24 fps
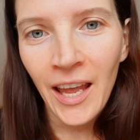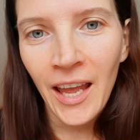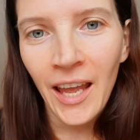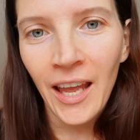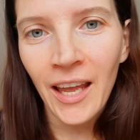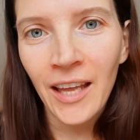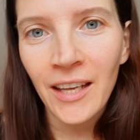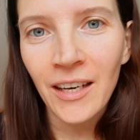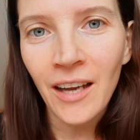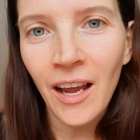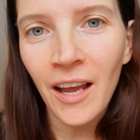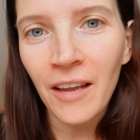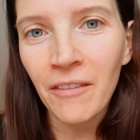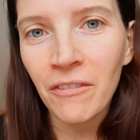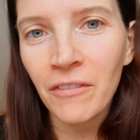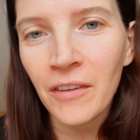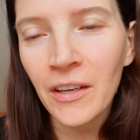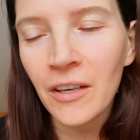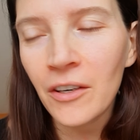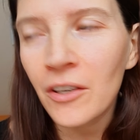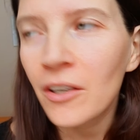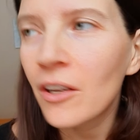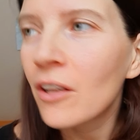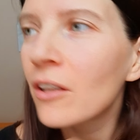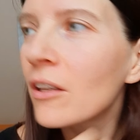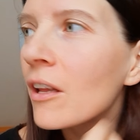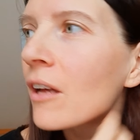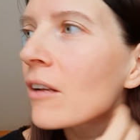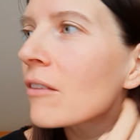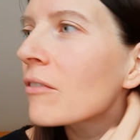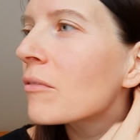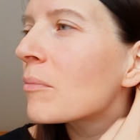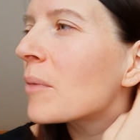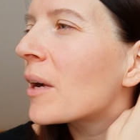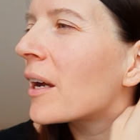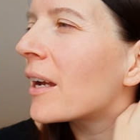And I figure a lot
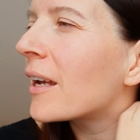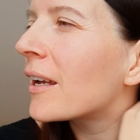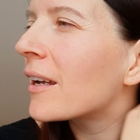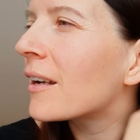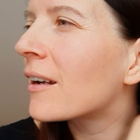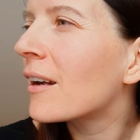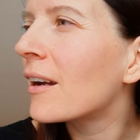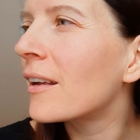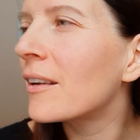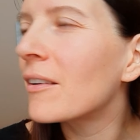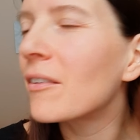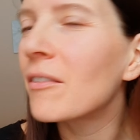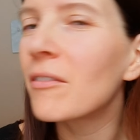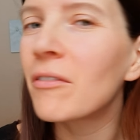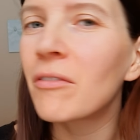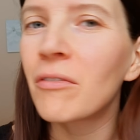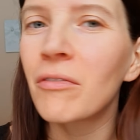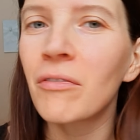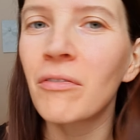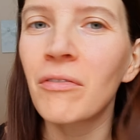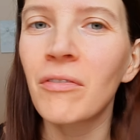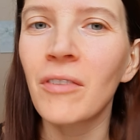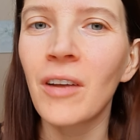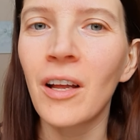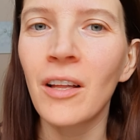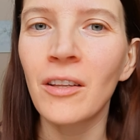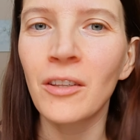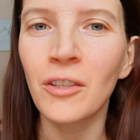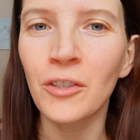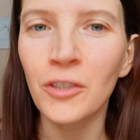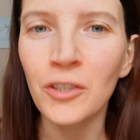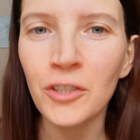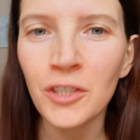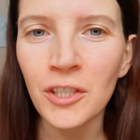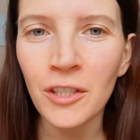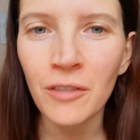of my kind of
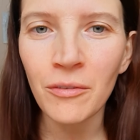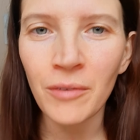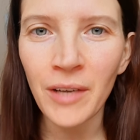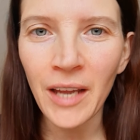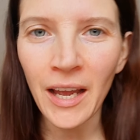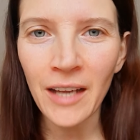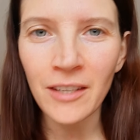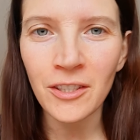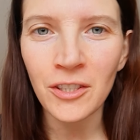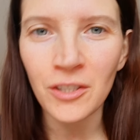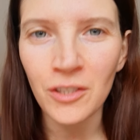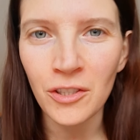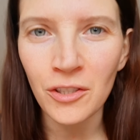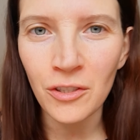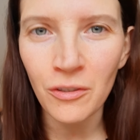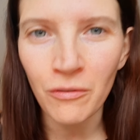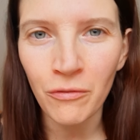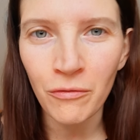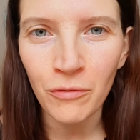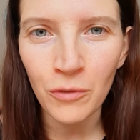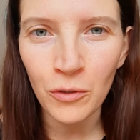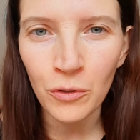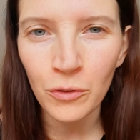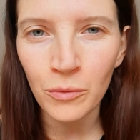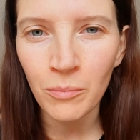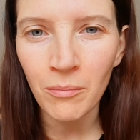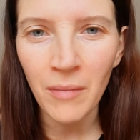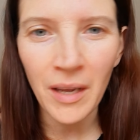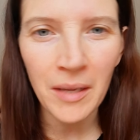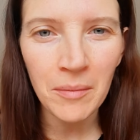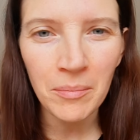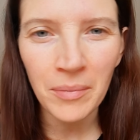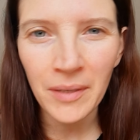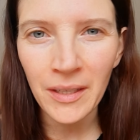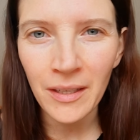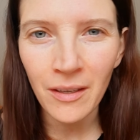allergic reactions to food
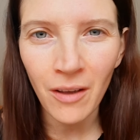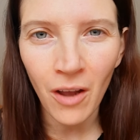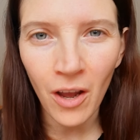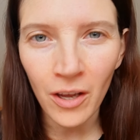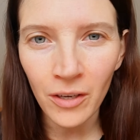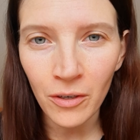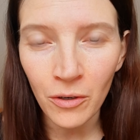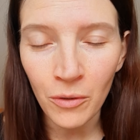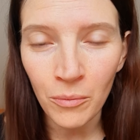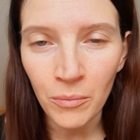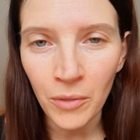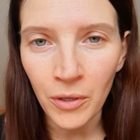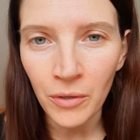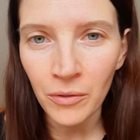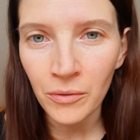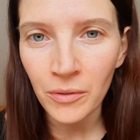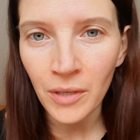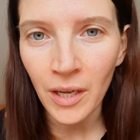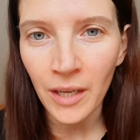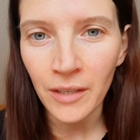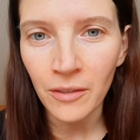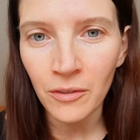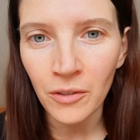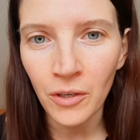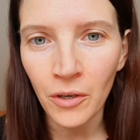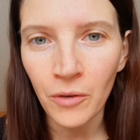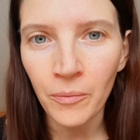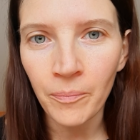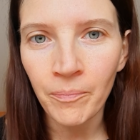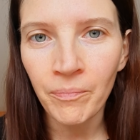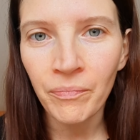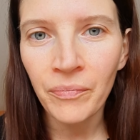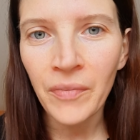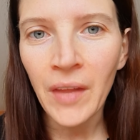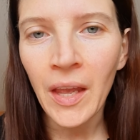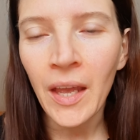might be autoimmune. I don't know.
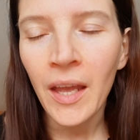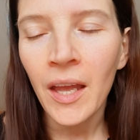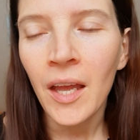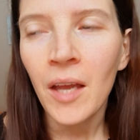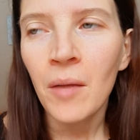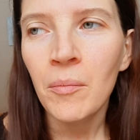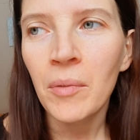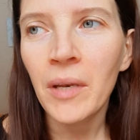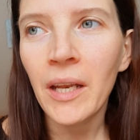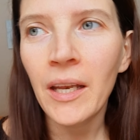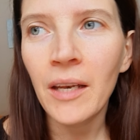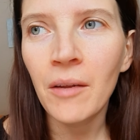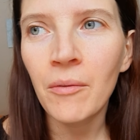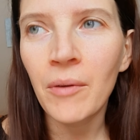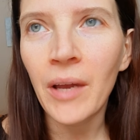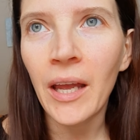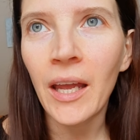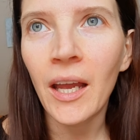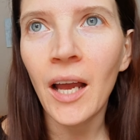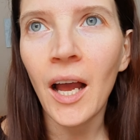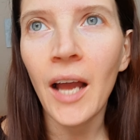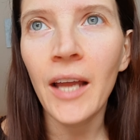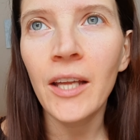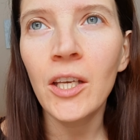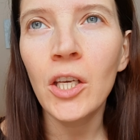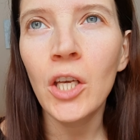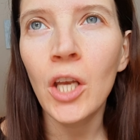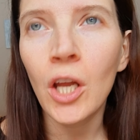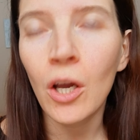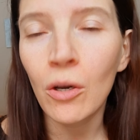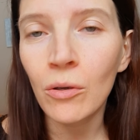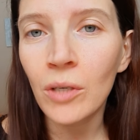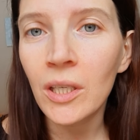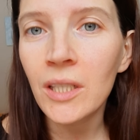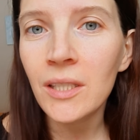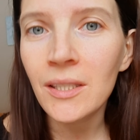But anyway, I
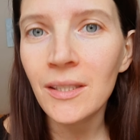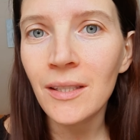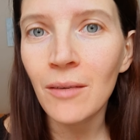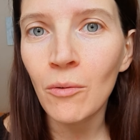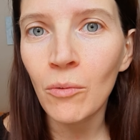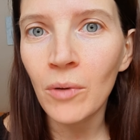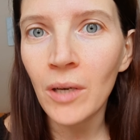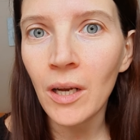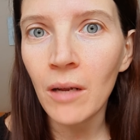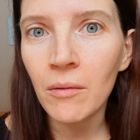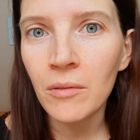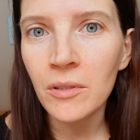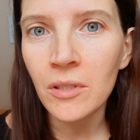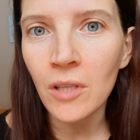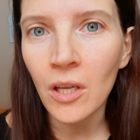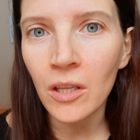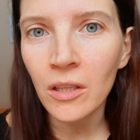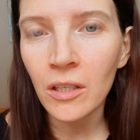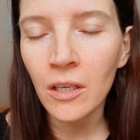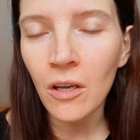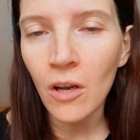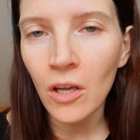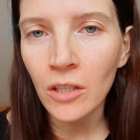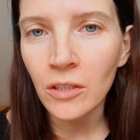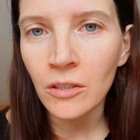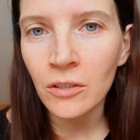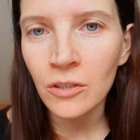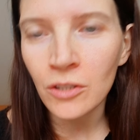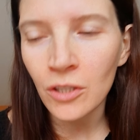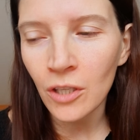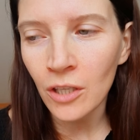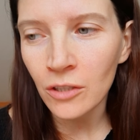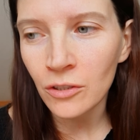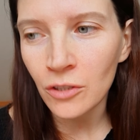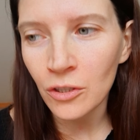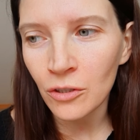noticed that when I was on the
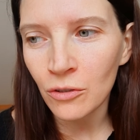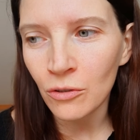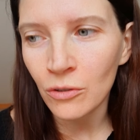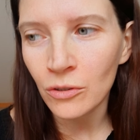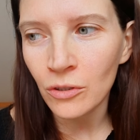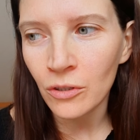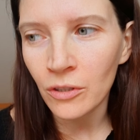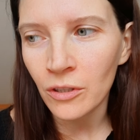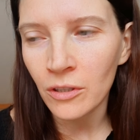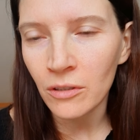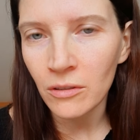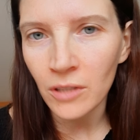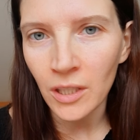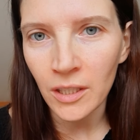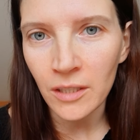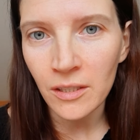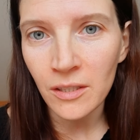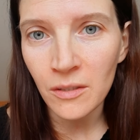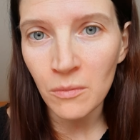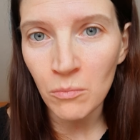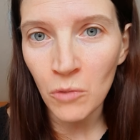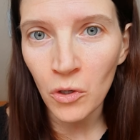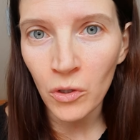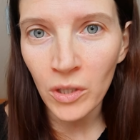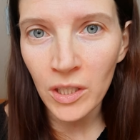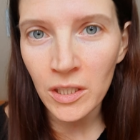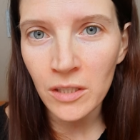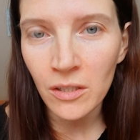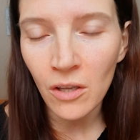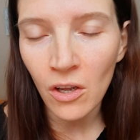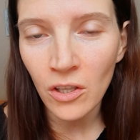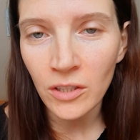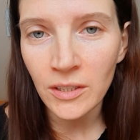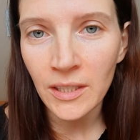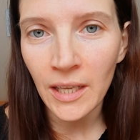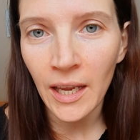Dr. Goldner like smoothies
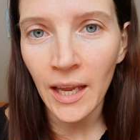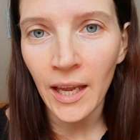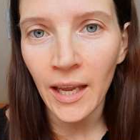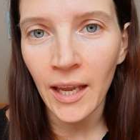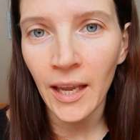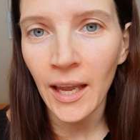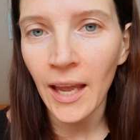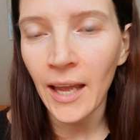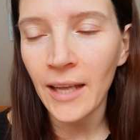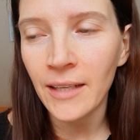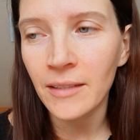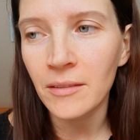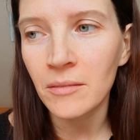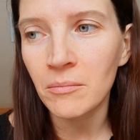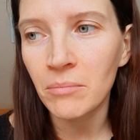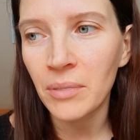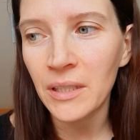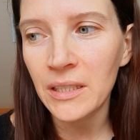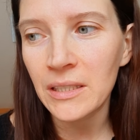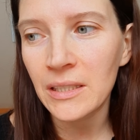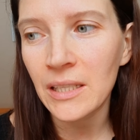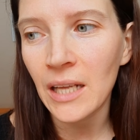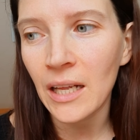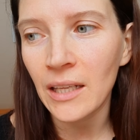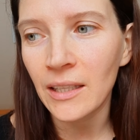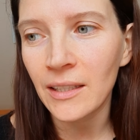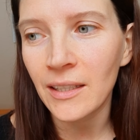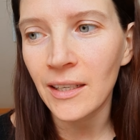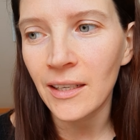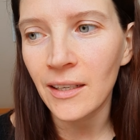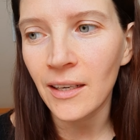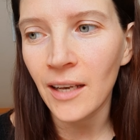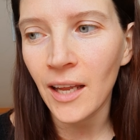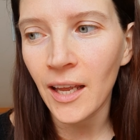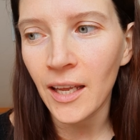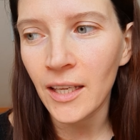all day and big salad
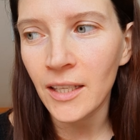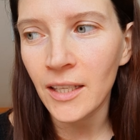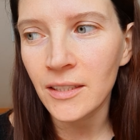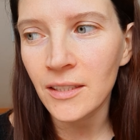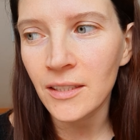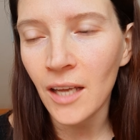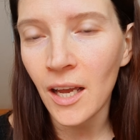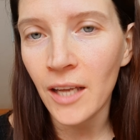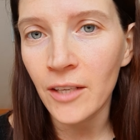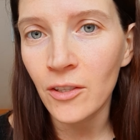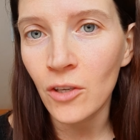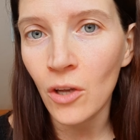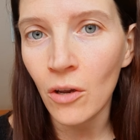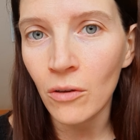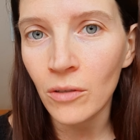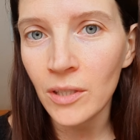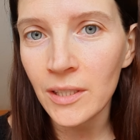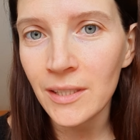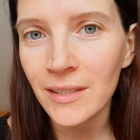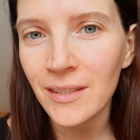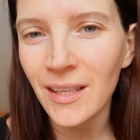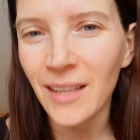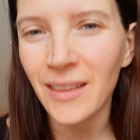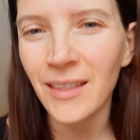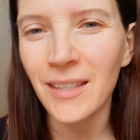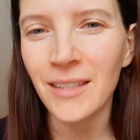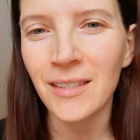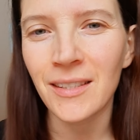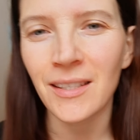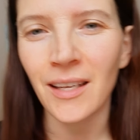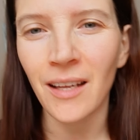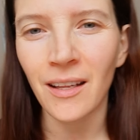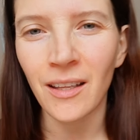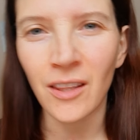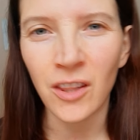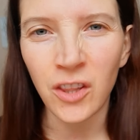at night, I noticed that
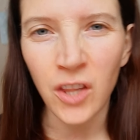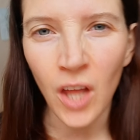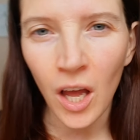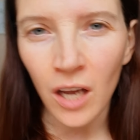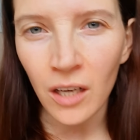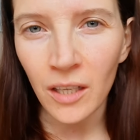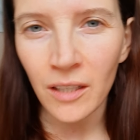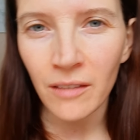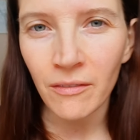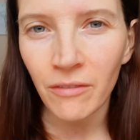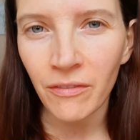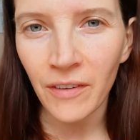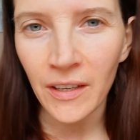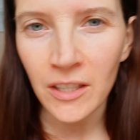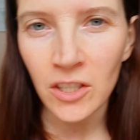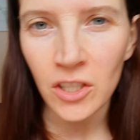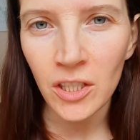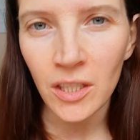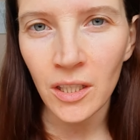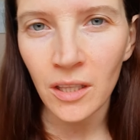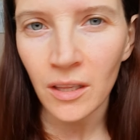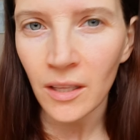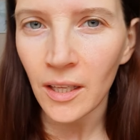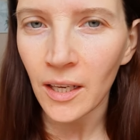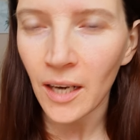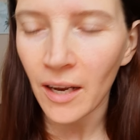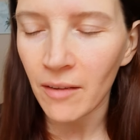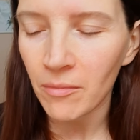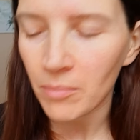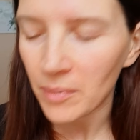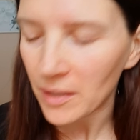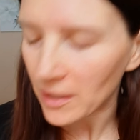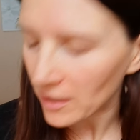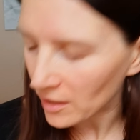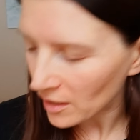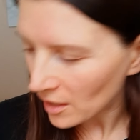this lung infection that I've
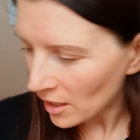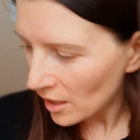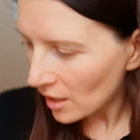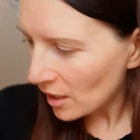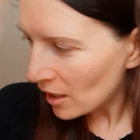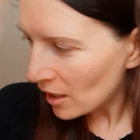been